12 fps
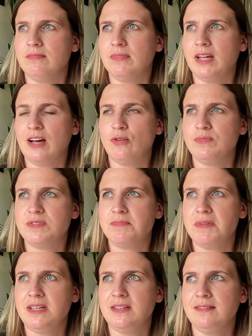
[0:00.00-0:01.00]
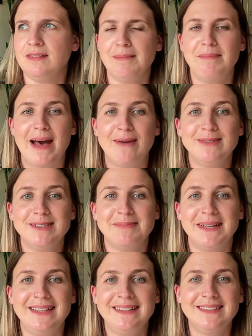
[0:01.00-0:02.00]
helped me, empowered
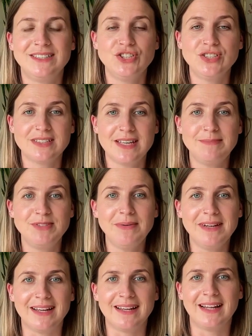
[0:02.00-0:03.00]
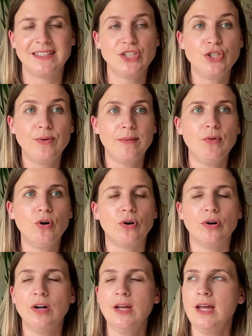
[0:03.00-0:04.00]
me to just keep doing it and to do it
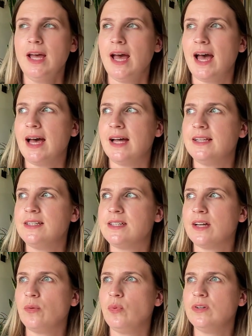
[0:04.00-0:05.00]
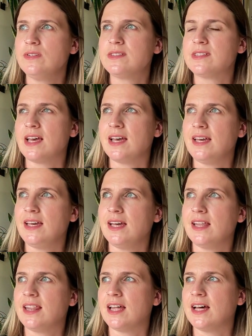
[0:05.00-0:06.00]
more. And I will say
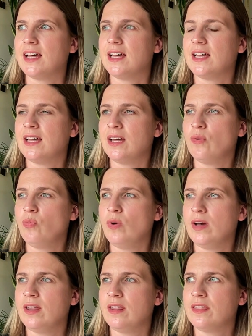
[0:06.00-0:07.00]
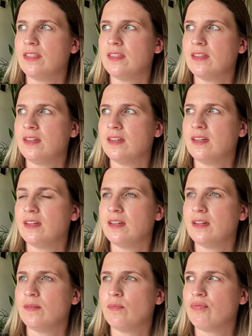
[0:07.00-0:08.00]
that with
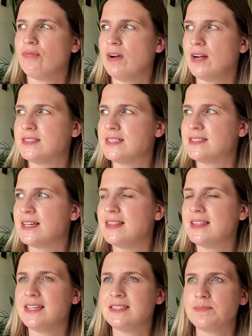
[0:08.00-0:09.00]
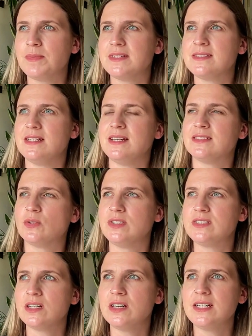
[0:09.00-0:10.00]
practice in this business, so I
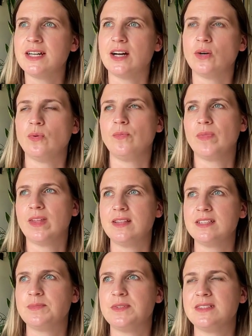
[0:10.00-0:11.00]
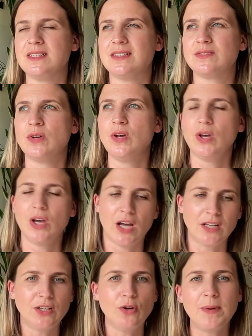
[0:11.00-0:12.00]
started out in this business,
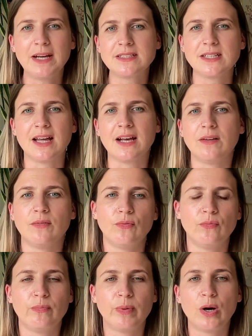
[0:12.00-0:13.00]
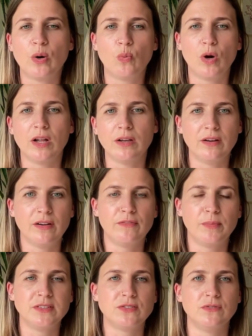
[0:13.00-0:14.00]
and go back to that part 1 of
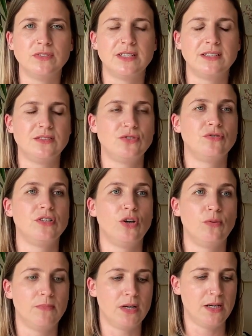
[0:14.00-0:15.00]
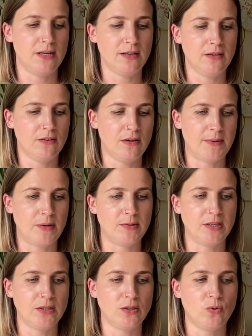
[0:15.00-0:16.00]
my Soulful Seller story on my about
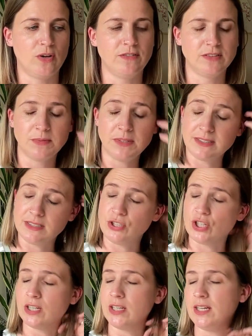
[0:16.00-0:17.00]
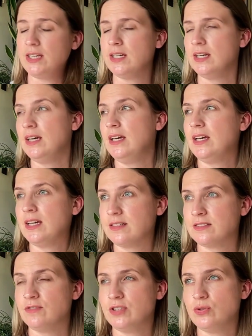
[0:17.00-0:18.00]
my quiet visibility journey, because
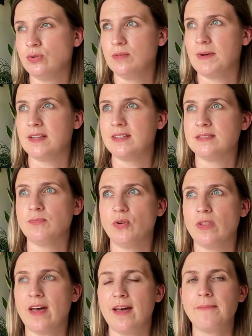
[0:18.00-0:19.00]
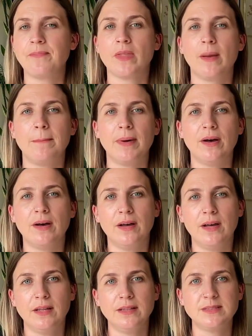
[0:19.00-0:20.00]
I really talk about this more there. But
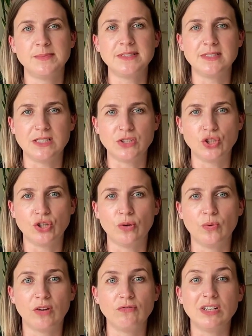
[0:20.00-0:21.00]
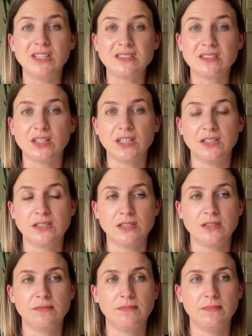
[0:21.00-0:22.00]
in this business, you know, when I really started
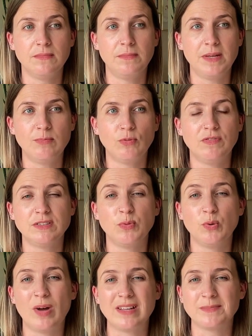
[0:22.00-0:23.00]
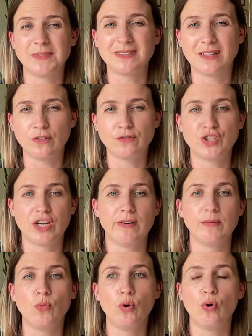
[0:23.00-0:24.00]
being more visible as myself,
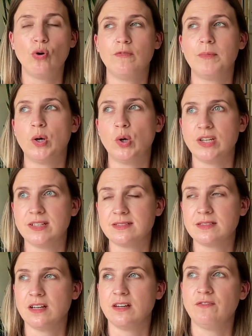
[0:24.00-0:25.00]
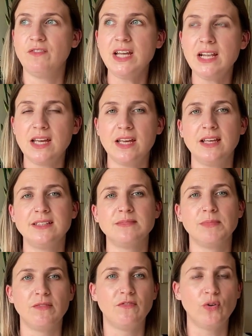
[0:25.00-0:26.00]
sharing more of my honest kind of feelings,
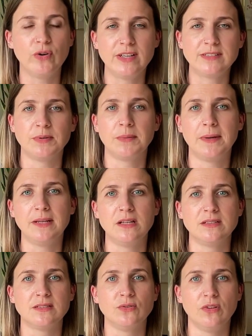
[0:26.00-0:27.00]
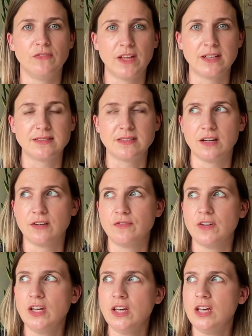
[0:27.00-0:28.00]
my voice, my opinions, and all of that
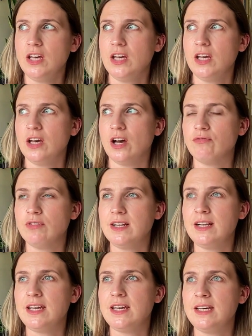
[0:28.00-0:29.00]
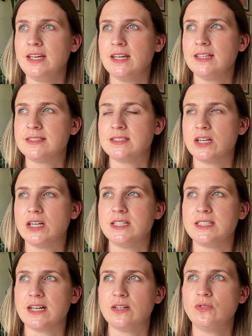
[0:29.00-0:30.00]
stuff, I really
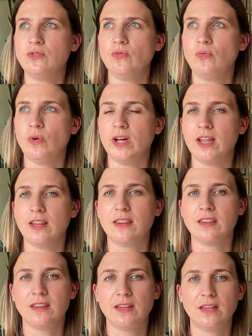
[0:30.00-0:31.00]
started out with